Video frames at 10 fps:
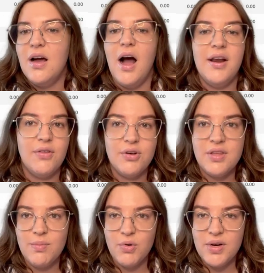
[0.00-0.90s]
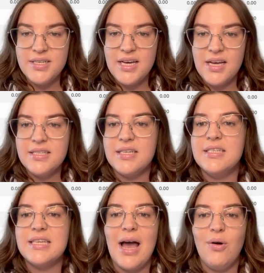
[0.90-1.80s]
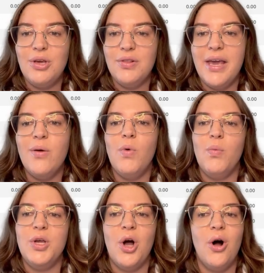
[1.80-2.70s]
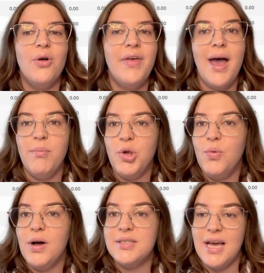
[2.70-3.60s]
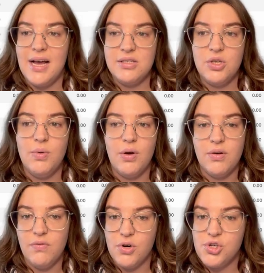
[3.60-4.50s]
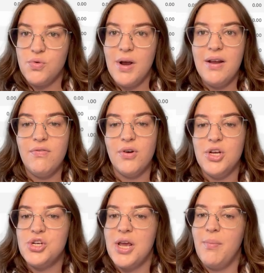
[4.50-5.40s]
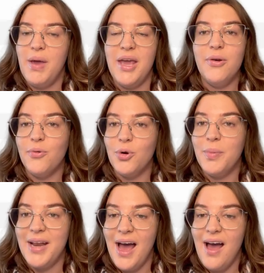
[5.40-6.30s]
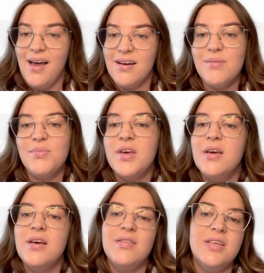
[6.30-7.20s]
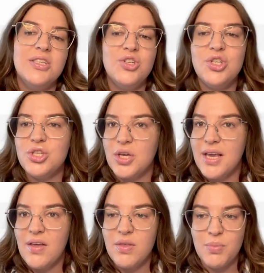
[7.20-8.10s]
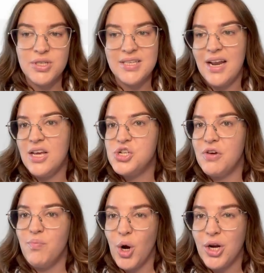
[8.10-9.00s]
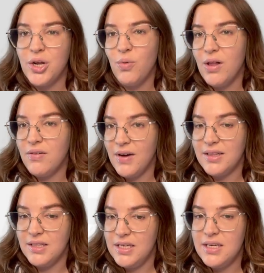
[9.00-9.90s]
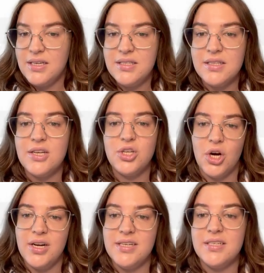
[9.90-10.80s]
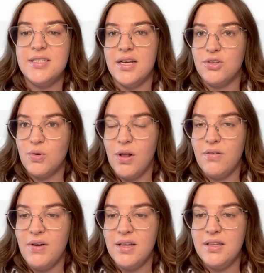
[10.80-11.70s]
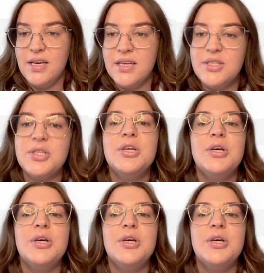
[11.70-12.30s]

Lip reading: Another thing Marin does is calculate what we call the MQL to SQL conversion rate for each campaign, group, and ad. This is just looking at the percentage of marketing qualified leads that turn into sales qualified leads